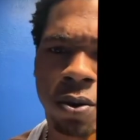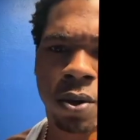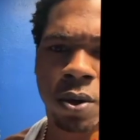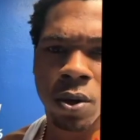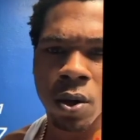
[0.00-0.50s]
you.
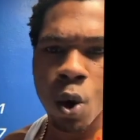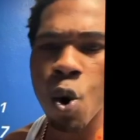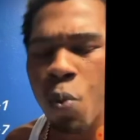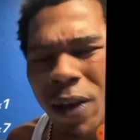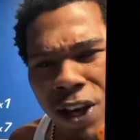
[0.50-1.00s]

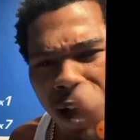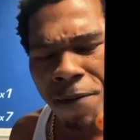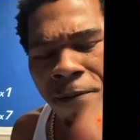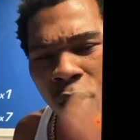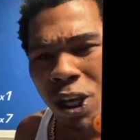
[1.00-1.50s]
Who we
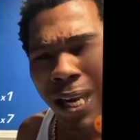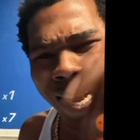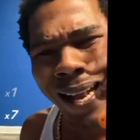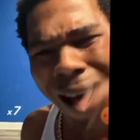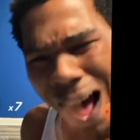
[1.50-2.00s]

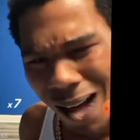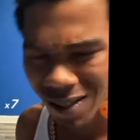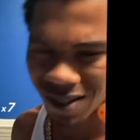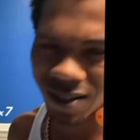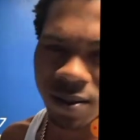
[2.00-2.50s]

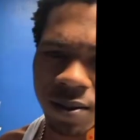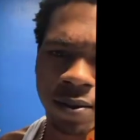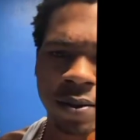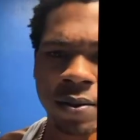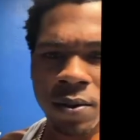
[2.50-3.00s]
last.
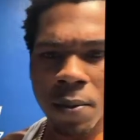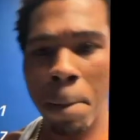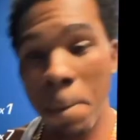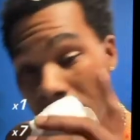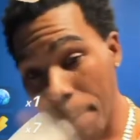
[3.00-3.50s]

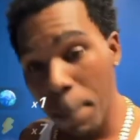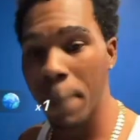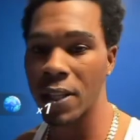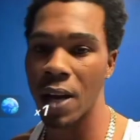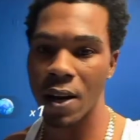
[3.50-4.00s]

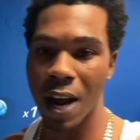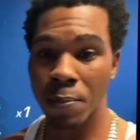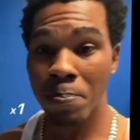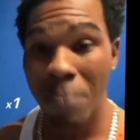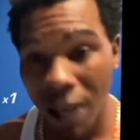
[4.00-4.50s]
Remember me tell you
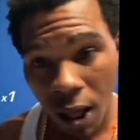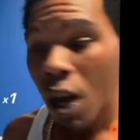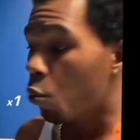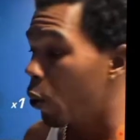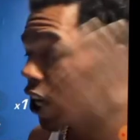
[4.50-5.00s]
that. Me,
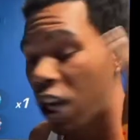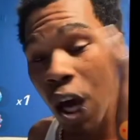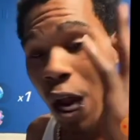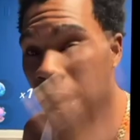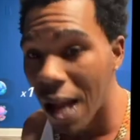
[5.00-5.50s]
we
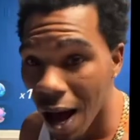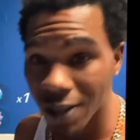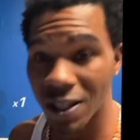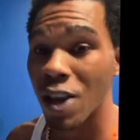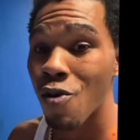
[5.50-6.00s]
get
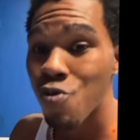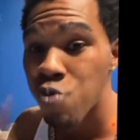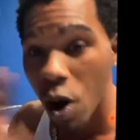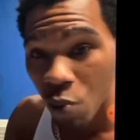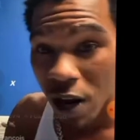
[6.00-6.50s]
last and you
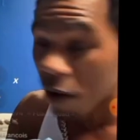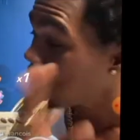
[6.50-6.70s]
run with